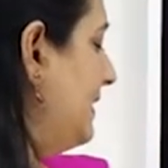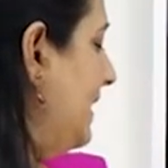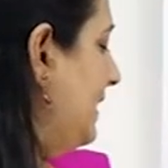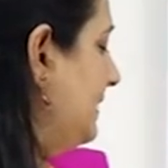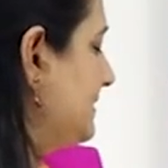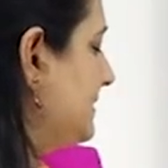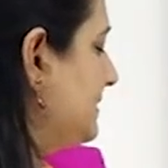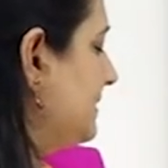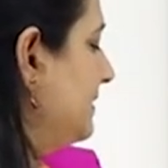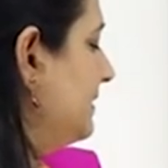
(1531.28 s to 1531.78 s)

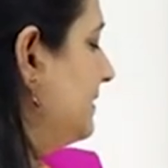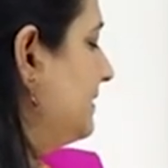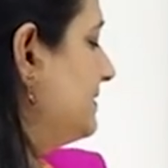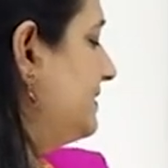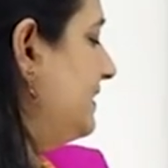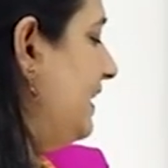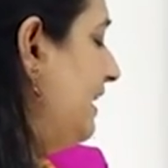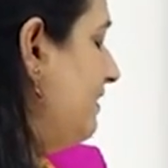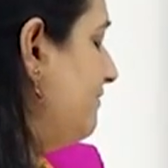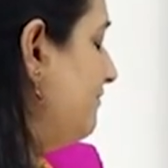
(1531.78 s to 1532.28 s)
Next,
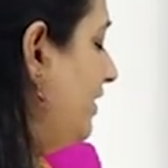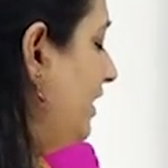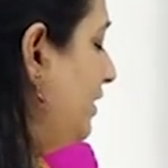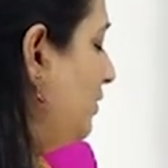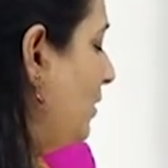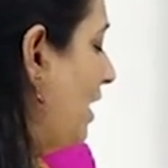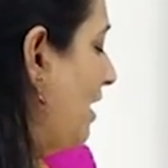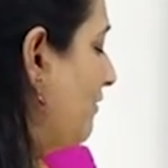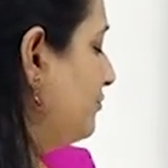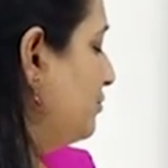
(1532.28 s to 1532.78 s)
same way
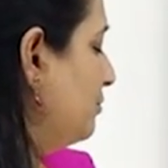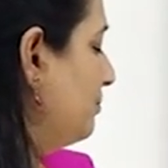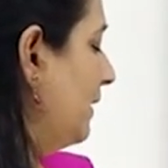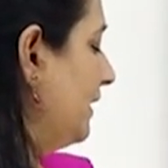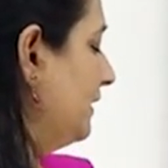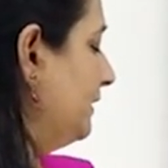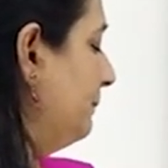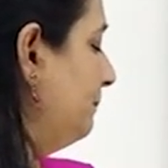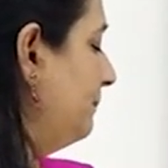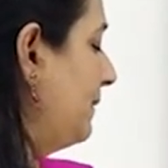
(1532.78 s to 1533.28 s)
you have to
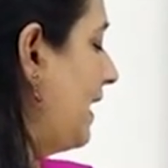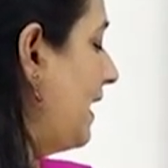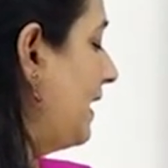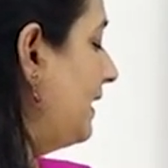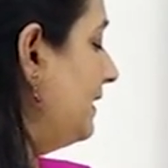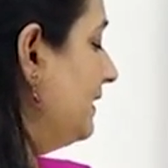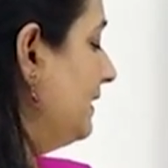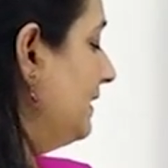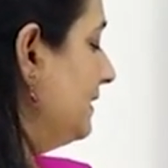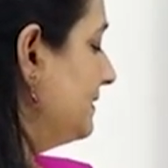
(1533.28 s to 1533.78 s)

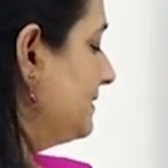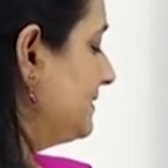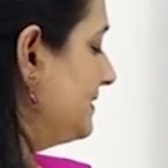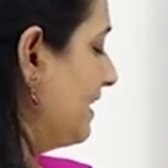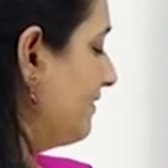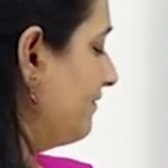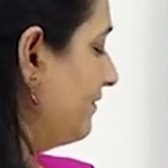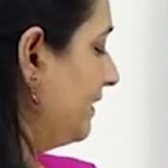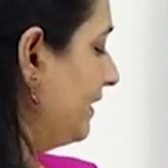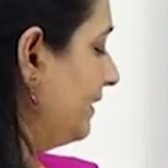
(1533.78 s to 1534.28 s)
multiply
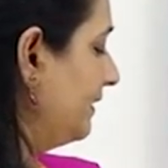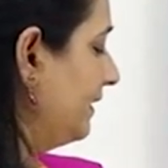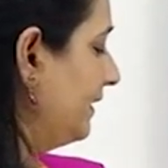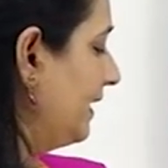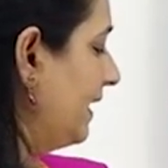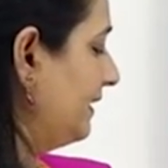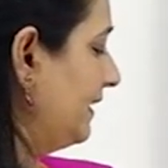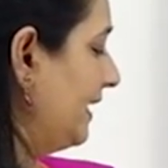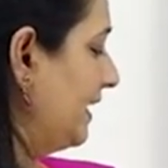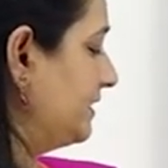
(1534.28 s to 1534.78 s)

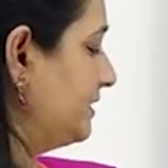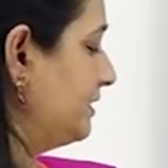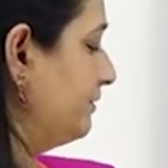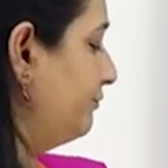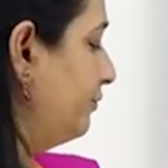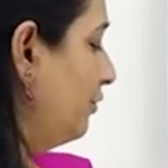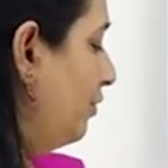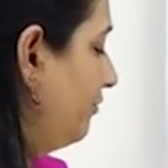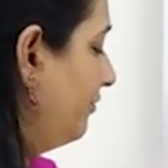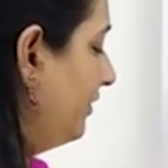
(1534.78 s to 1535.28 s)

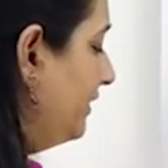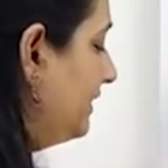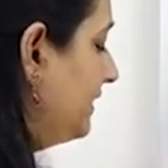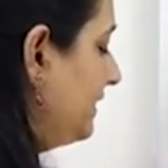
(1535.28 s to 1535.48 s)
784 with